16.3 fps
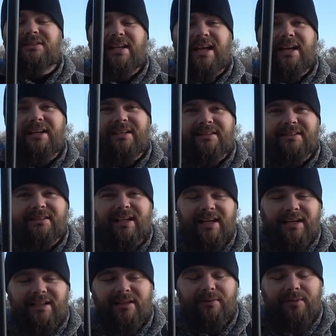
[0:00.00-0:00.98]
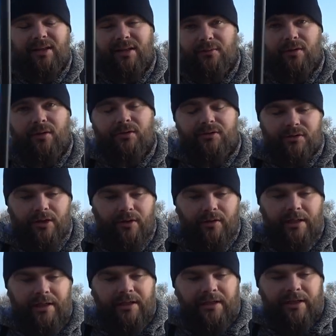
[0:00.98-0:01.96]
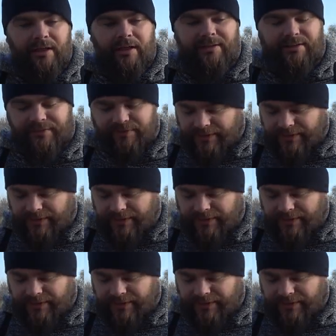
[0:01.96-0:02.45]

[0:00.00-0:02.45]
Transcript: stayed exactly where they were. So it's a